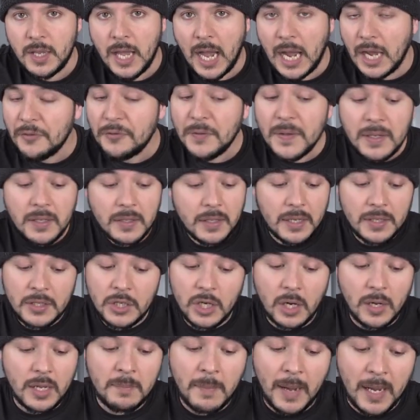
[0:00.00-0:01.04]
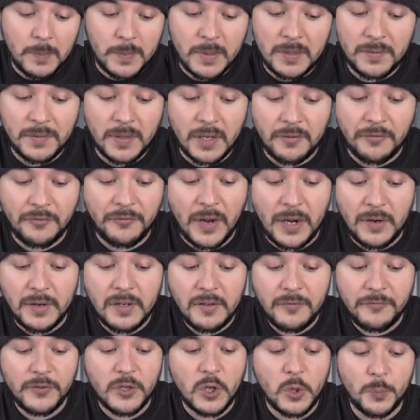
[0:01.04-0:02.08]
I think, you know, in my opinion, there are very
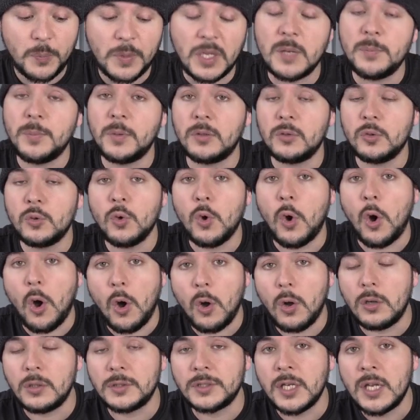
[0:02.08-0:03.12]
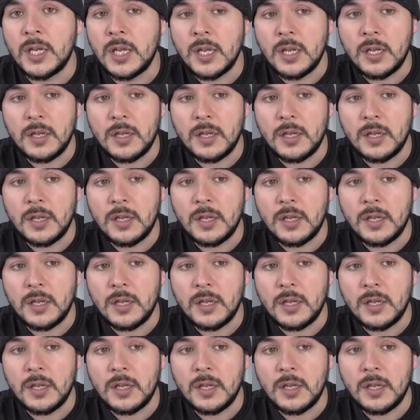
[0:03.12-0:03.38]
few people who hold,